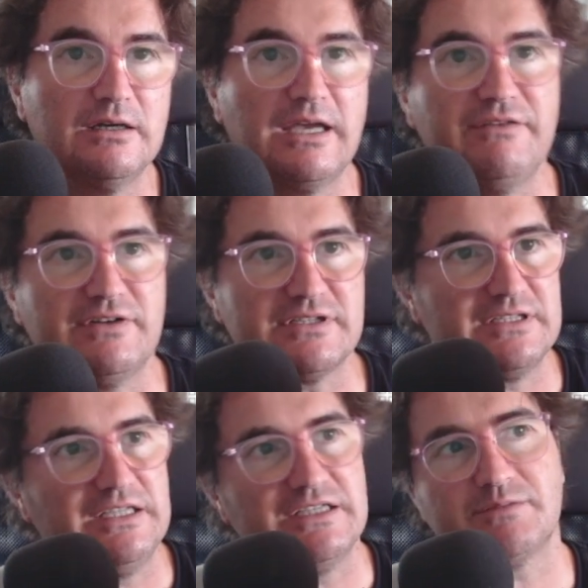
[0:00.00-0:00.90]
gave us
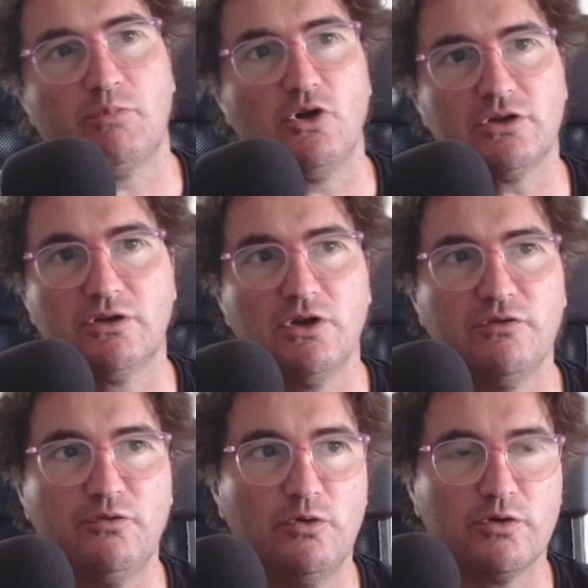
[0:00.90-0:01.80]
this plot
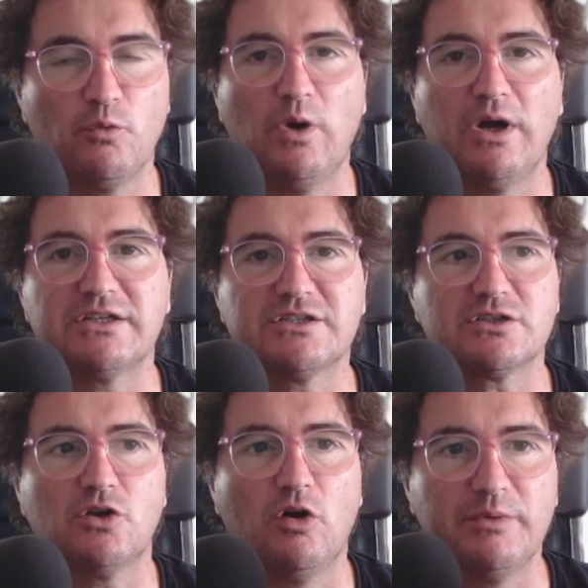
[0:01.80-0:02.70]
for what's
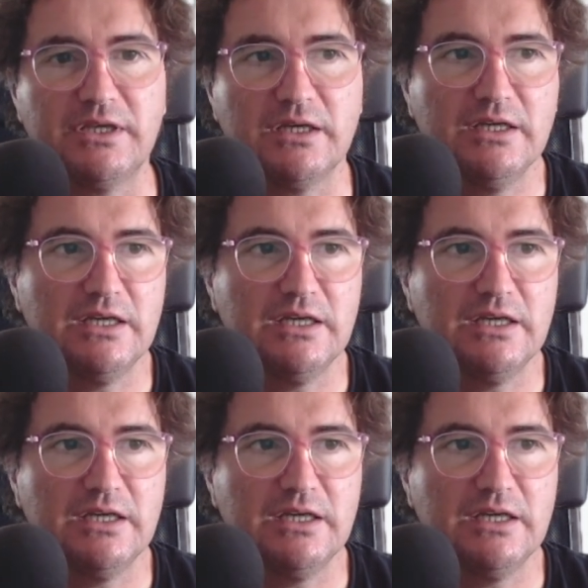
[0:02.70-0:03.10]
coming